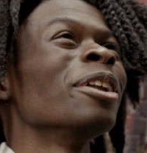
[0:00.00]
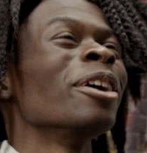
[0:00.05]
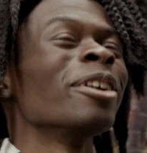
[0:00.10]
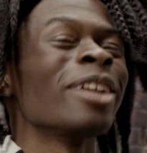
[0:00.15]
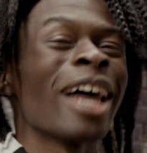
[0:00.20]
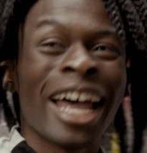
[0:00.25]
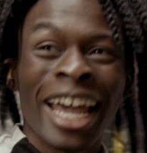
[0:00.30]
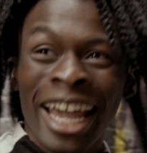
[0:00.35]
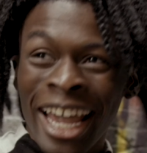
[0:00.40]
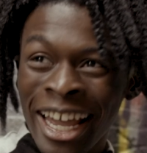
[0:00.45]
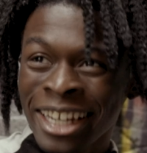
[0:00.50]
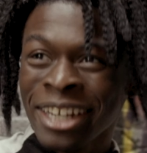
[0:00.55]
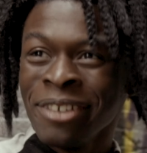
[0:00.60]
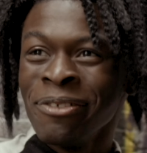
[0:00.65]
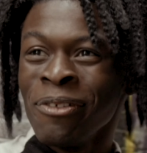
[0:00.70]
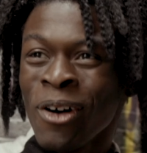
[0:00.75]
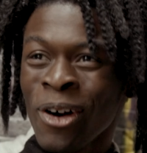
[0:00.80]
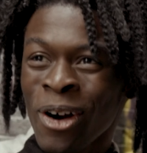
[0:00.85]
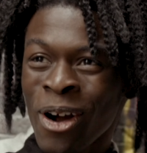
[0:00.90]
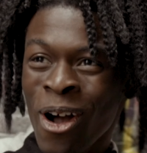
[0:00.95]
You know that Andy
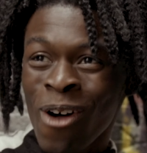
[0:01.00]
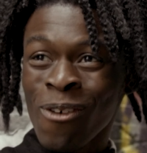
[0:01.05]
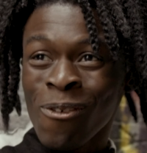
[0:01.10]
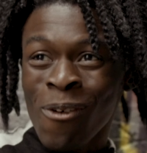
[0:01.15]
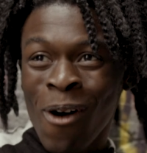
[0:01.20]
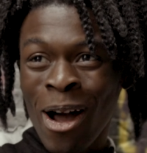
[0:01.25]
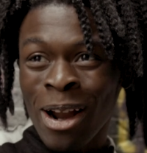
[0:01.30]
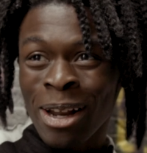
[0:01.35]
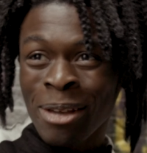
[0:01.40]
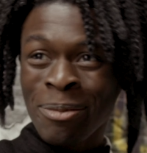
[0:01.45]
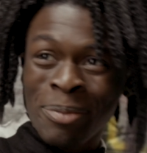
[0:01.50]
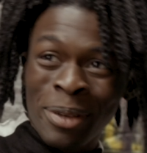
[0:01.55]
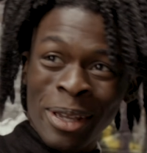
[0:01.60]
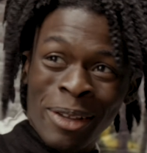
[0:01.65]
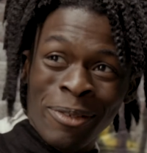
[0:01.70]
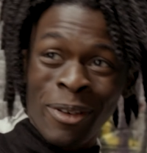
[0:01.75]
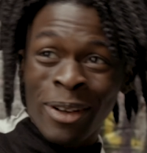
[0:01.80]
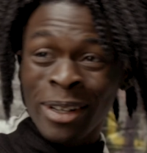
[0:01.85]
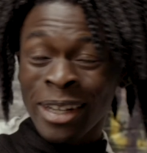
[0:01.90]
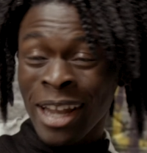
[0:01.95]
Warhol
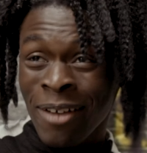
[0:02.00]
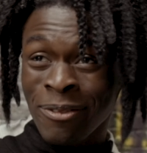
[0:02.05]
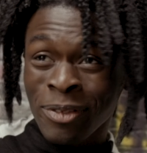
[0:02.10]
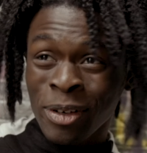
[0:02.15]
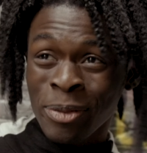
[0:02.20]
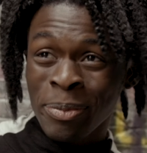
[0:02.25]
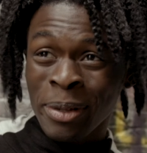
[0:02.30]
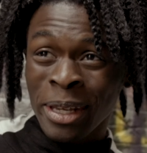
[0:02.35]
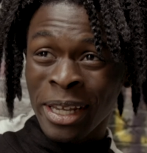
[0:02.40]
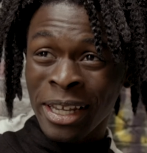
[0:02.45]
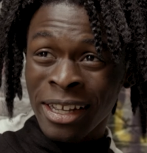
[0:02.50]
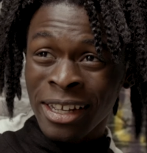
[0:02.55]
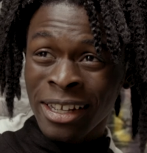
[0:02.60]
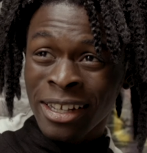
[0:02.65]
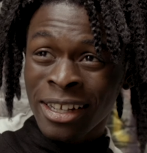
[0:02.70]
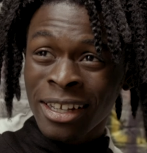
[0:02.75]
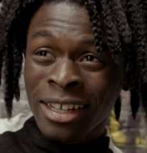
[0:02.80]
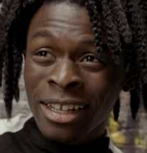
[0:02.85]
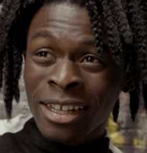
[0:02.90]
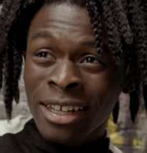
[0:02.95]
wannabe will never be.
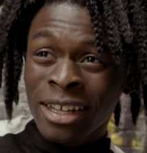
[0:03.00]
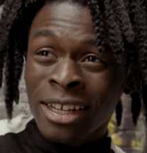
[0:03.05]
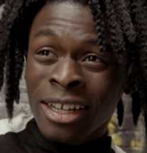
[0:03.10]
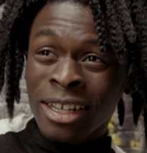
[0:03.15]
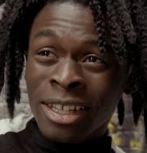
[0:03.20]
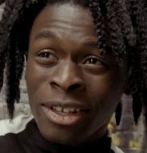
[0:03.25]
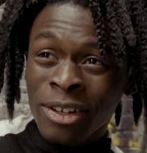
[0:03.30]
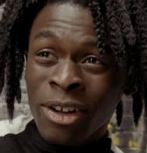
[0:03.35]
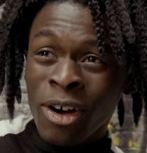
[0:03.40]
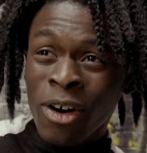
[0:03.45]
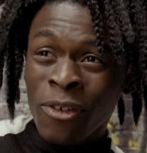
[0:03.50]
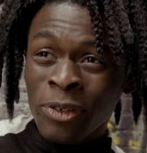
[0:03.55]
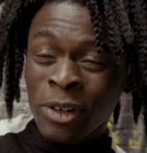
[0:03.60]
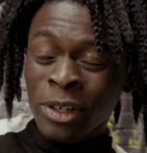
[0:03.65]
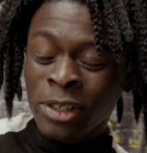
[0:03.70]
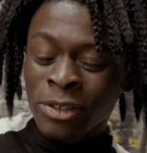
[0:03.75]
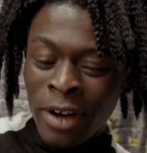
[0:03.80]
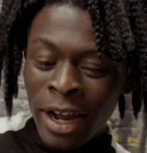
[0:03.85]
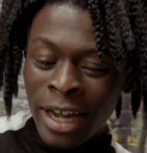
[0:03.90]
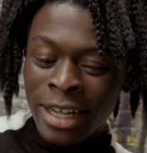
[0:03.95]
You know, if
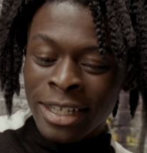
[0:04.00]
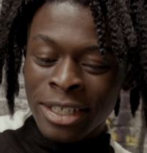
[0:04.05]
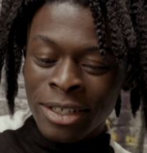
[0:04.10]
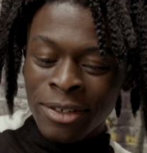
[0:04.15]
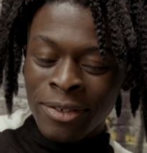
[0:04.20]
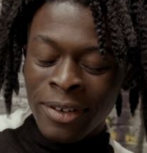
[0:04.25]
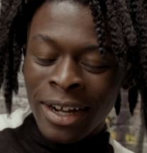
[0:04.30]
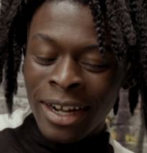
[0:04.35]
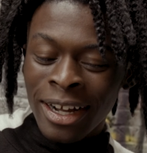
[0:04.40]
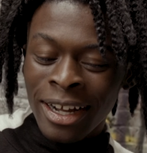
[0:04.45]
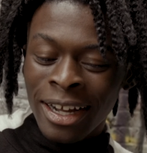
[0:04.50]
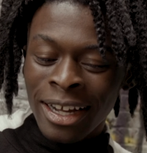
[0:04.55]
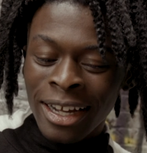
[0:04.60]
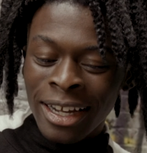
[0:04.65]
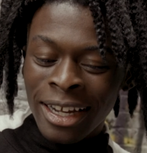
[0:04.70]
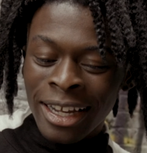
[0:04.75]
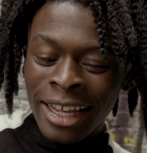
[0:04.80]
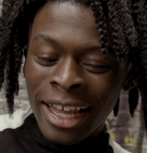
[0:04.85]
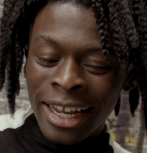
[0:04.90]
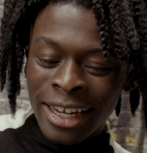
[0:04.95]
you're trying to uh,
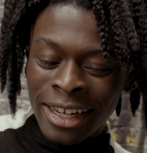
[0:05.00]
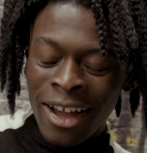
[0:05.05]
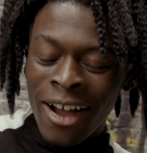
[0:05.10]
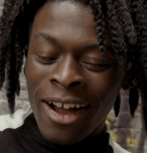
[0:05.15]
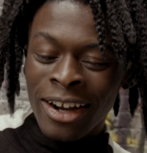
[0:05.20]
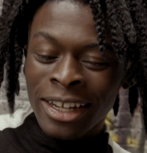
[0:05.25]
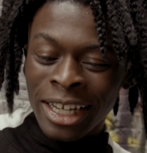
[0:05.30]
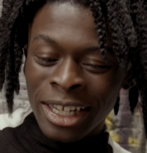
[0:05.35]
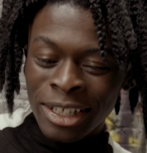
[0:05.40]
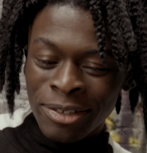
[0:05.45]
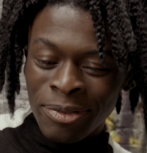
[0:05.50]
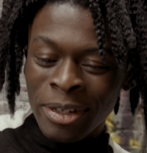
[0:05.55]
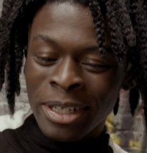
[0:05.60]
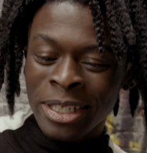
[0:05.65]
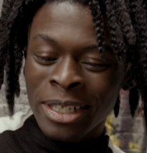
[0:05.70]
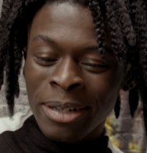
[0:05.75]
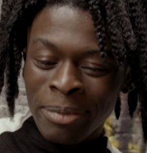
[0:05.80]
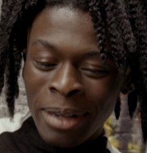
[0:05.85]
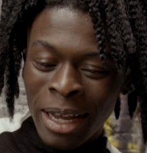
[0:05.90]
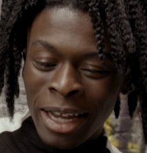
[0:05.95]
get an audience with
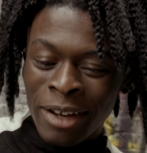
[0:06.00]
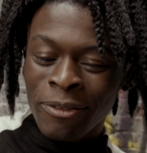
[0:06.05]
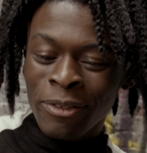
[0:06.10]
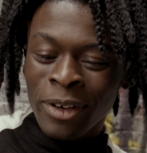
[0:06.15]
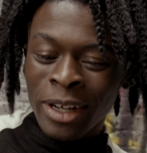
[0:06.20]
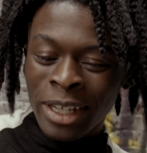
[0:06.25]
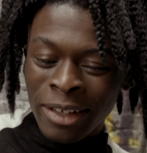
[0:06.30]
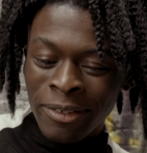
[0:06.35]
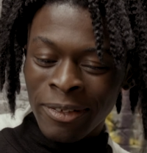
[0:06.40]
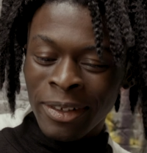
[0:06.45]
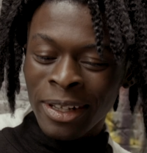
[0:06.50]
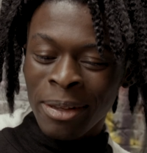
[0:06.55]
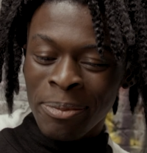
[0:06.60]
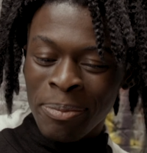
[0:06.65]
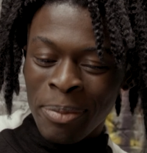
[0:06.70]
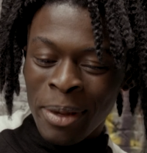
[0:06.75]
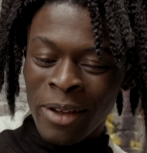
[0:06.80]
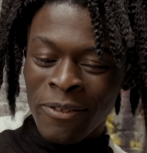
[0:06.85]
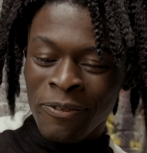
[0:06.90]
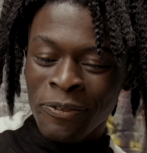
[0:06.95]
some like really, really
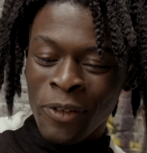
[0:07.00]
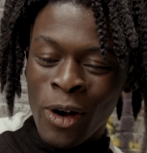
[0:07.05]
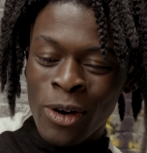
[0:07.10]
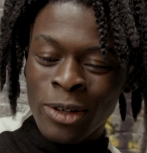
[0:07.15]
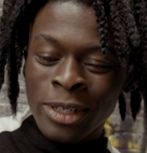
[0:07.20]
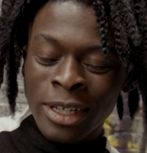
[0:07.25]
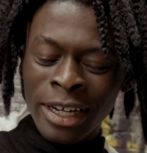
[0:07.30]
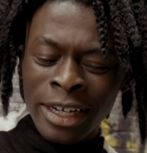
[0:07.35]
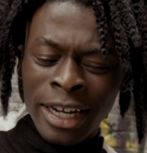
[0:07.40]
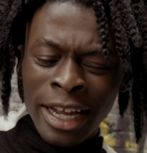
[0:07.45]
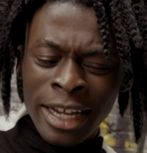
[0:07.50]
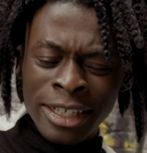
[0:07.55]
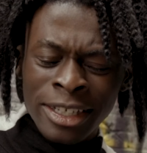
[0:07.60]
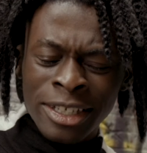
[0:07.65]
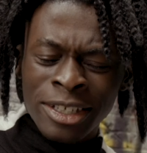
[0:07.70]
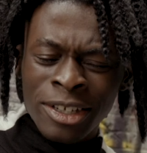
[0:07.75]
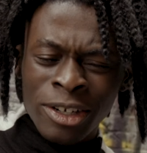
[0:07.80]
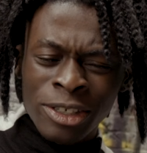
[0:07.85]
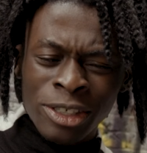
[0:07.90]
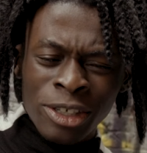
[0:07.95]
big folks, I'm gonna have
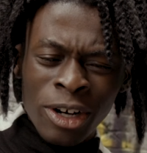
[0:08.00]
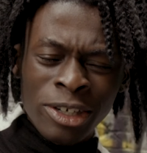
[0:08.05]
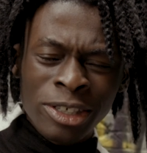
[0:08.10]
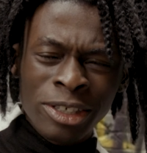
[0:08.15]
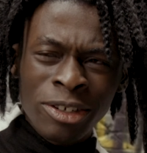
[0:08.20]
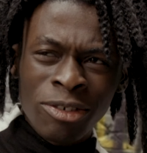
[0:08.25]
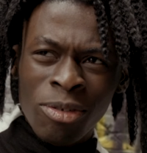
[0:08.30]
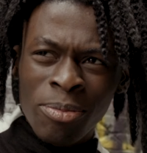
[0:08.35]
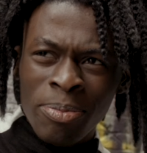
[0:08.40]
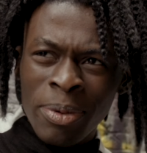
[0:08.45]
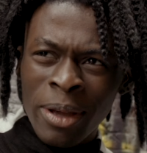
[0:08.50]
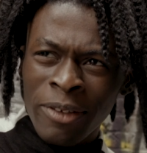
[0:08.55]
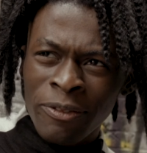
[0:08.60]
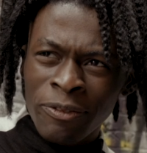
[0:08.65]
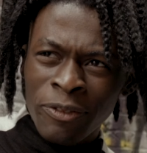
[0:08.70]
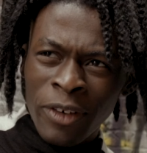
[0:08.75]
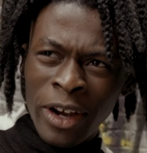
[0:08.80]
to start charging you with Ben